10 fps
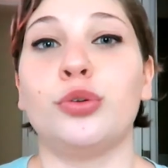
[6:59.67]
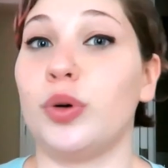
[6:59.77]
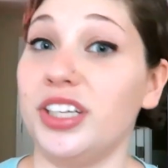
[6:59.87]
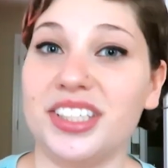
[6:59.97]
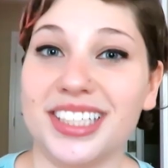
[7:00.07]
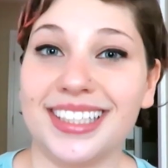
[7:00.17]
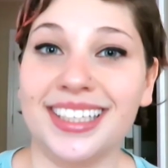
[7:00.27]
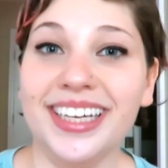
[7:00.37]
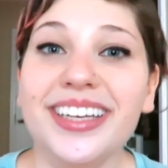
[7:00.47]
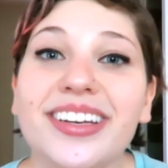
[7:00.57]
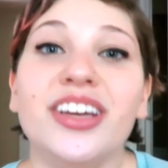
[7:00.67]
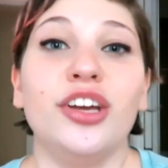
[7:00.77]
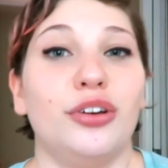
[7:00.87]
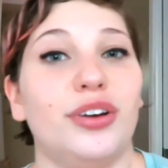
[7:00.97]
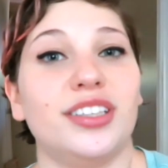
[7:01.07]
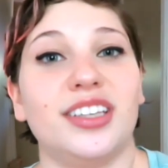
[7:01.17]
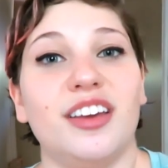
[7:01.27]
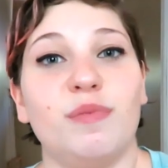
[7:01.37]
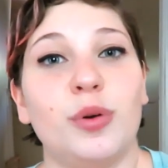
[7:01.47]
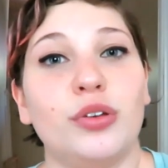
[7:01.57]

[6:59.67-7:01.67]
2016, Grace gave